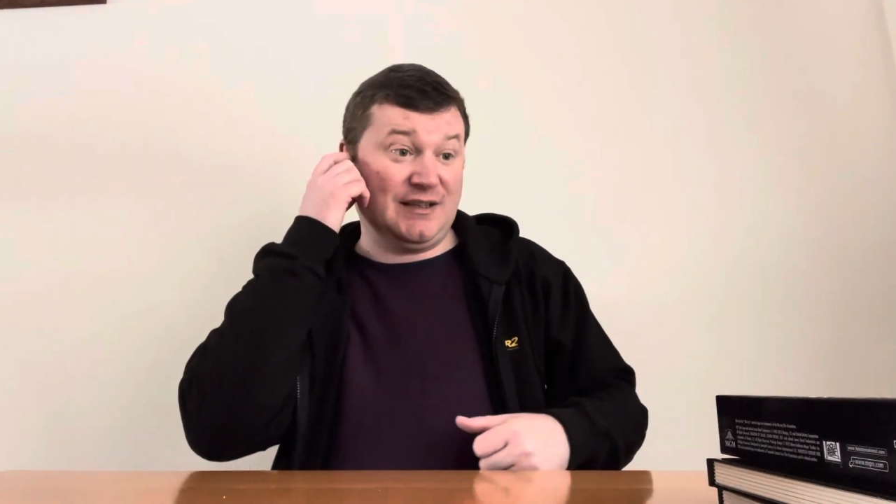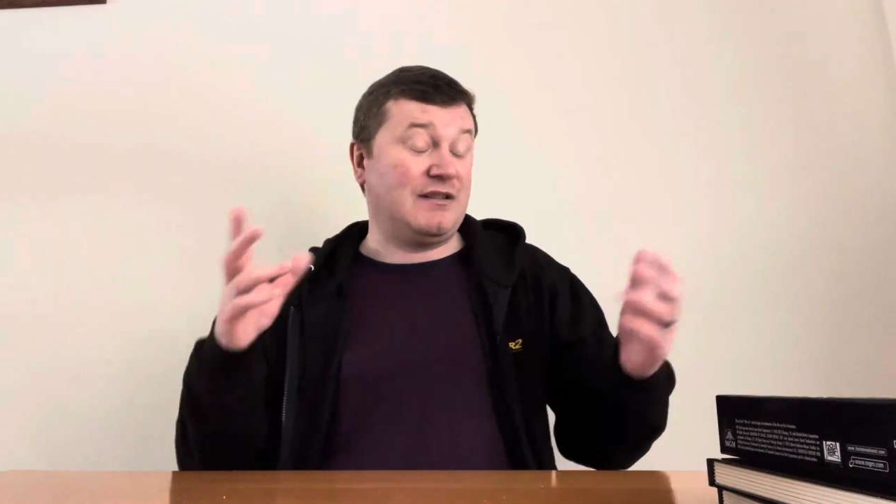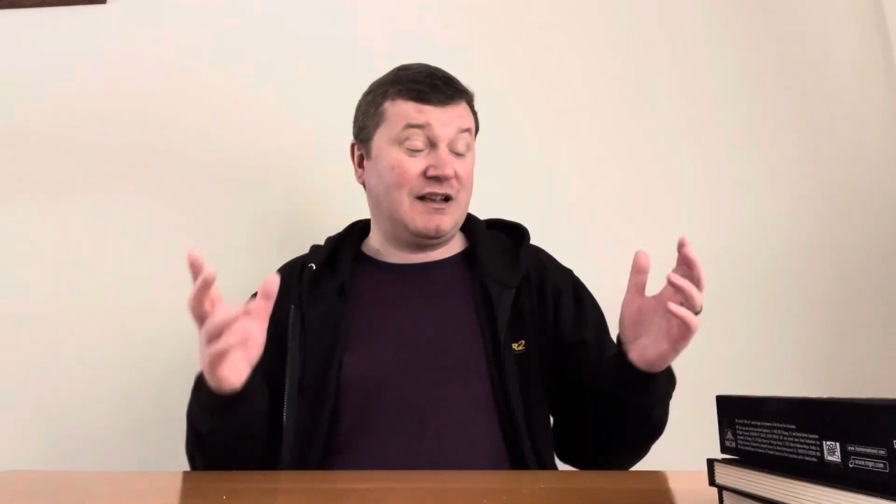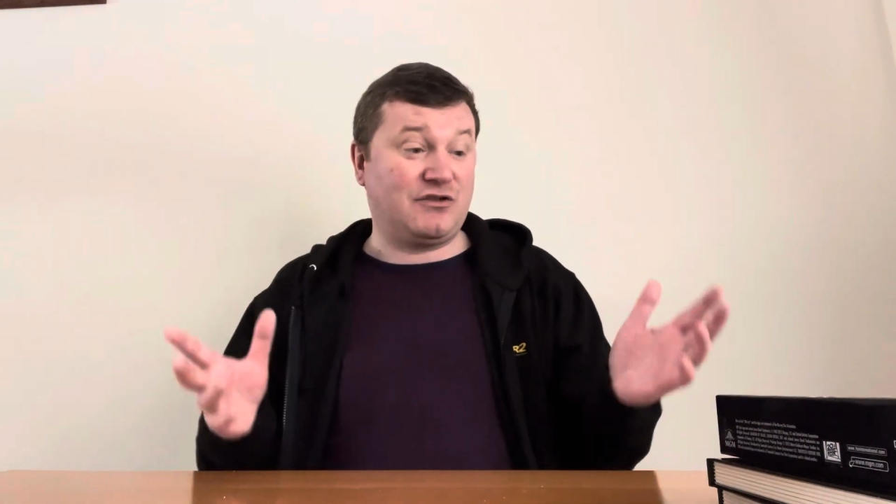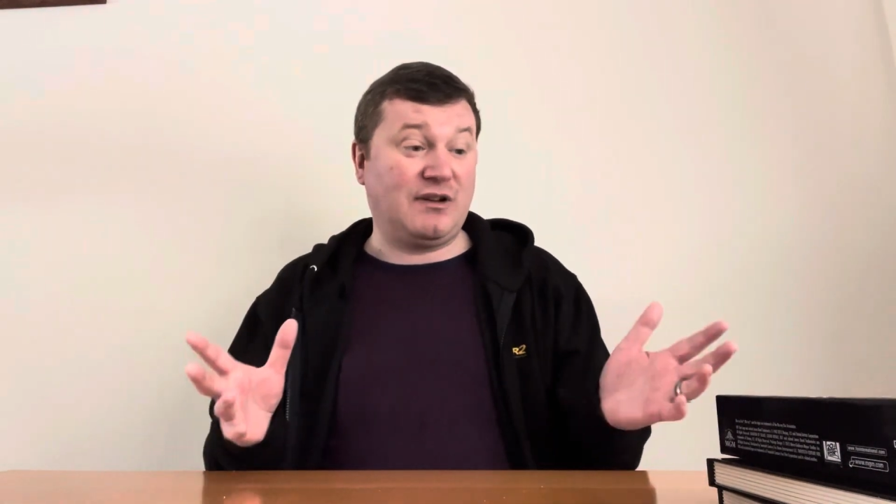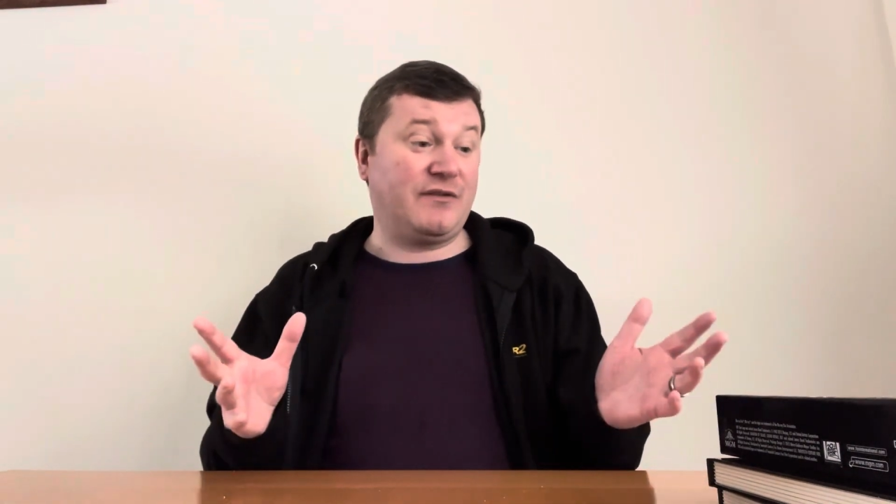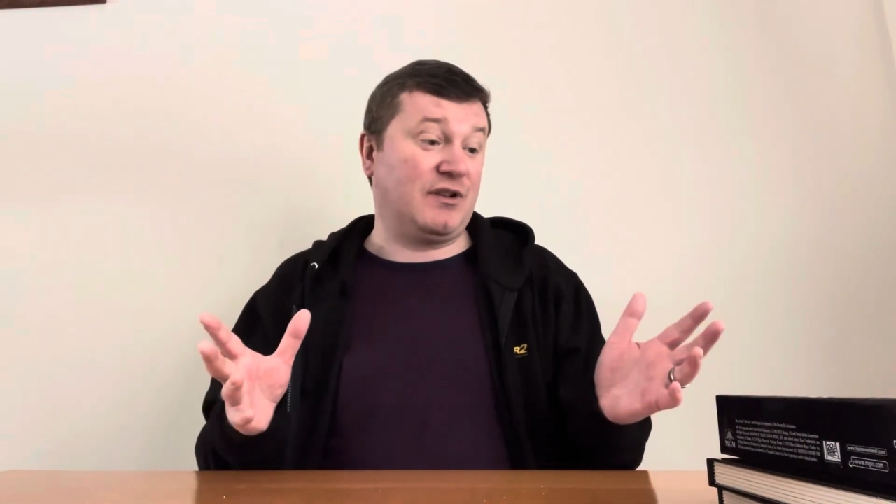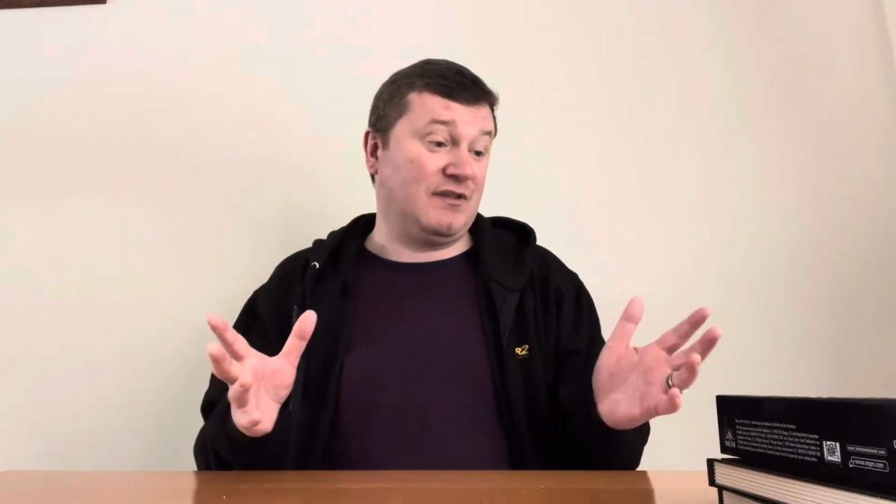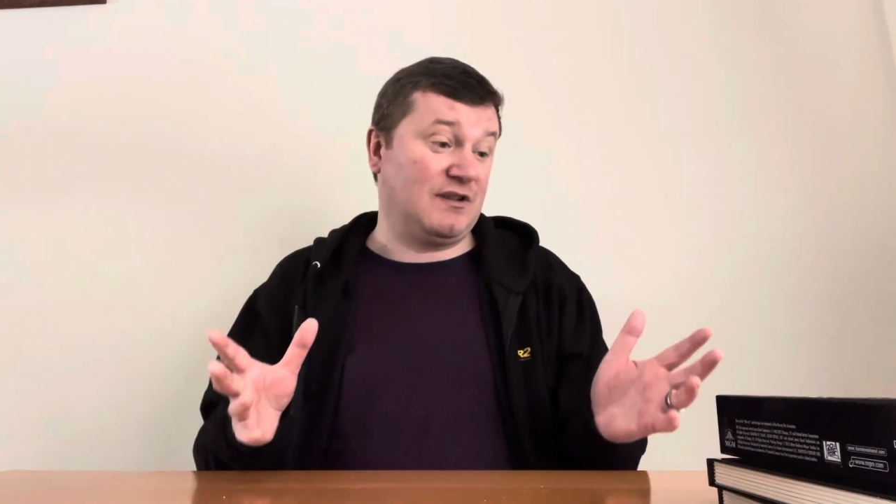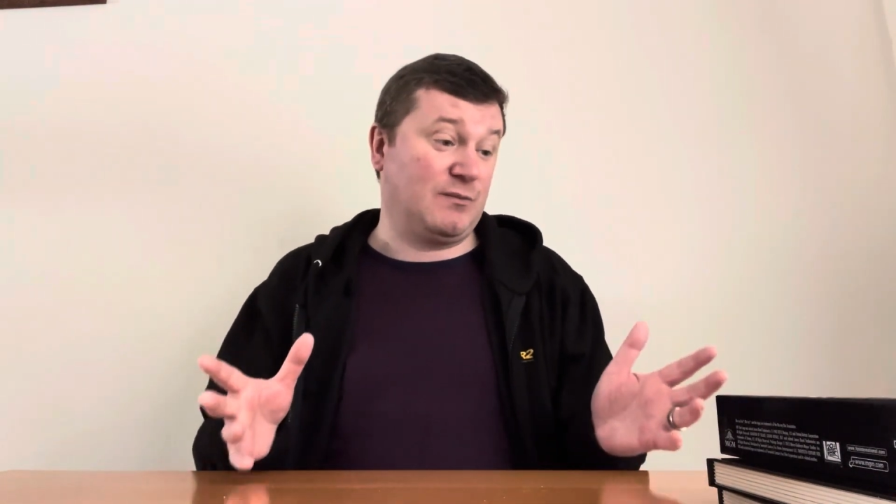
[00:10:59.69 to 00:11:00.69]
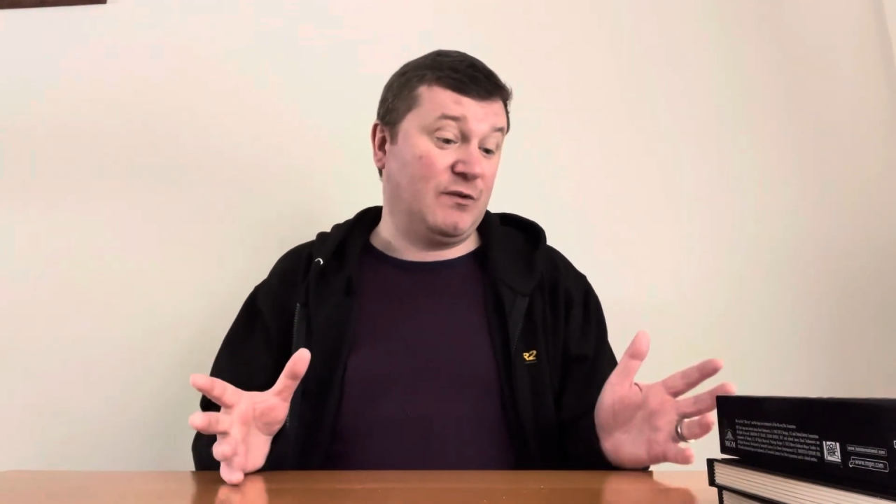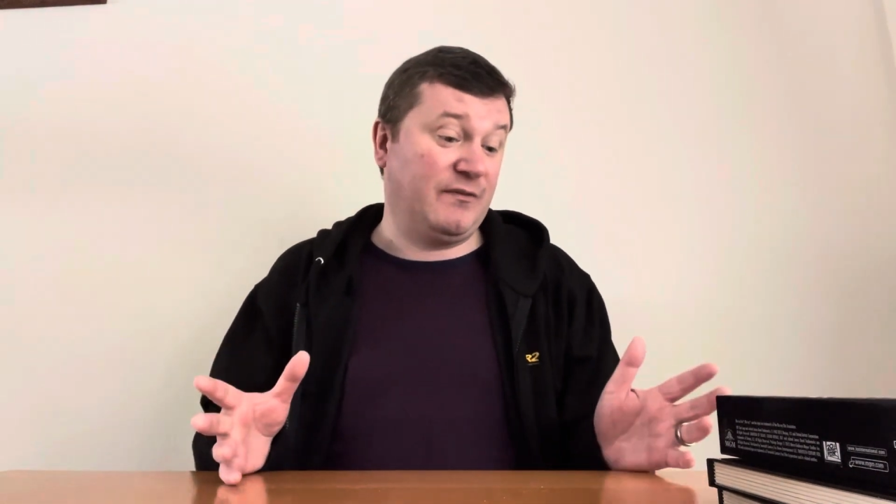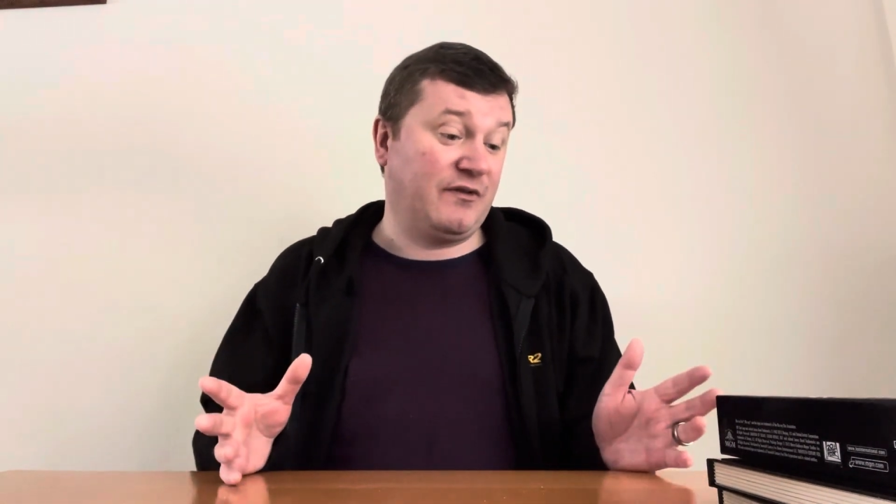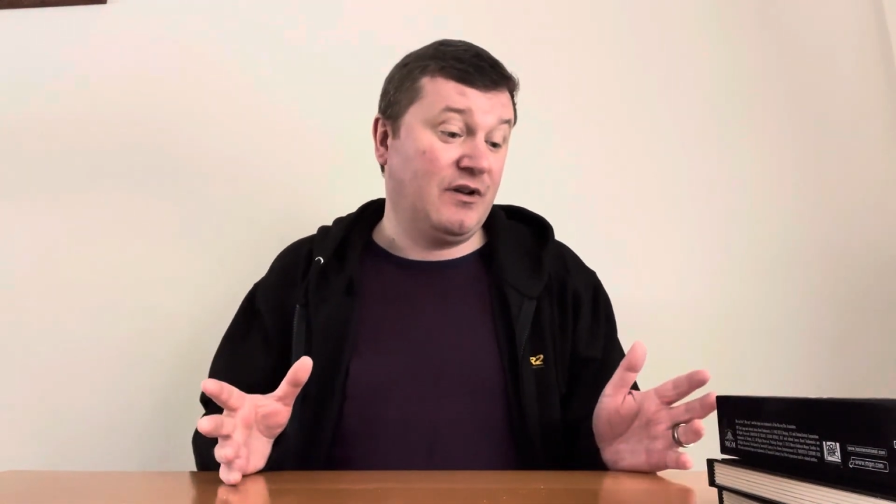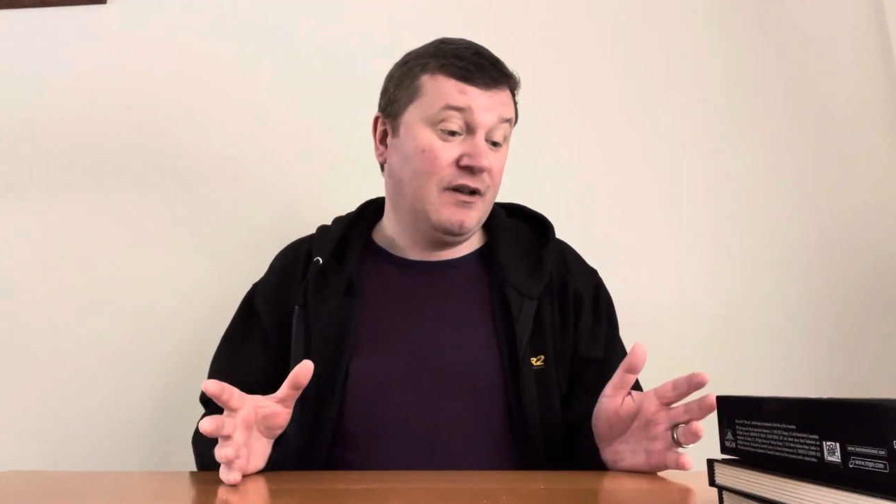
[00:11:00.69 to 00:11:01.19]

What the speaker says: extravagance this month.